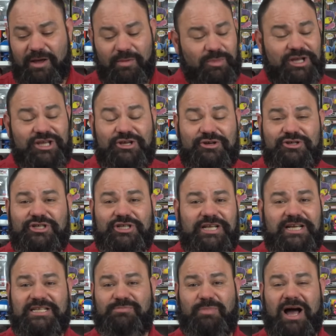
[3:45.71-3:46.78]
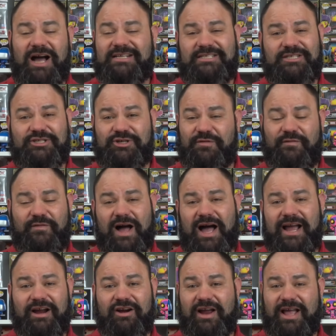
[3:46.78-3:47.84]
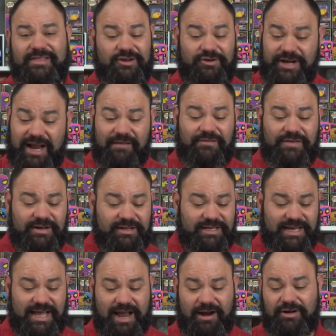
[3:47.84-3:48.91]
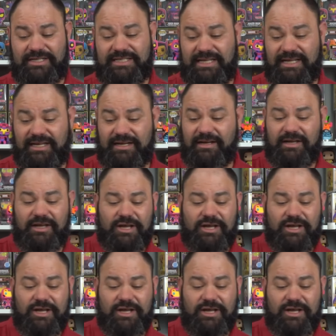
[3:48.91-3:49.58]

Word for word: But usually his boxes are fire, and they're definitely guaranteed.